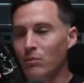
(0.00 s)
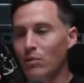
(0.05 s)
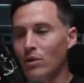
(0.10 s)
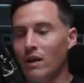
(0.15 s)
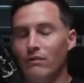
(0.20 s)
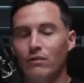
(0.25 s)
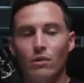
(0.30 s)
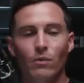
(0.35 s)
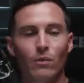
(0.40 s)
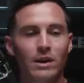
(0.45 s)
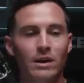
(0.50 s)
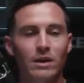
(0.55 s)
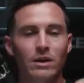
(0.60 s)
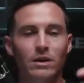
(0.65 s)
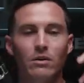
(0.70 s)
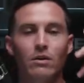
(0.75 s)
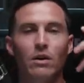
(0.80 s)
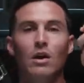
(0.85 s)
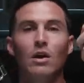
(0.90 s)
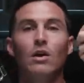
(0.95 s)
whatever you want to
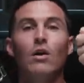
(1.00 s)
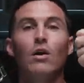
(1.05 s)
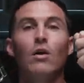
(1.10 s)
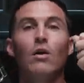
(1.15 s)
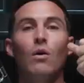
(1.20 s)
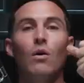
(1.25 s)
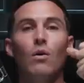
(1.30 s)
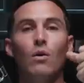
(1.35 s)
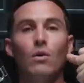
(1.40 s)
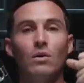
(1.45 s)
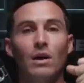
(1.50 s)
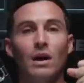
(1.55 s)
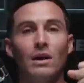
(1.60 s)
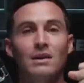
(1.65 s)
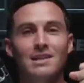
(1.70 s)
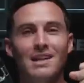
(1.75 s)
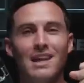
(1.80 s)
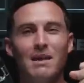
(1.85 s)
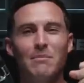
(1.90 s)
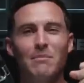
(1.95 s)
do, hold on
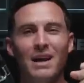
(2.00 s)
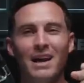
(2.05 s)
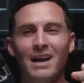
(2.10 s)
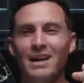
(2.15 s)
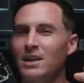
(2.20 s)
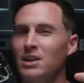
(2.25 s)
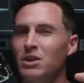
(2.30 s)
to that band.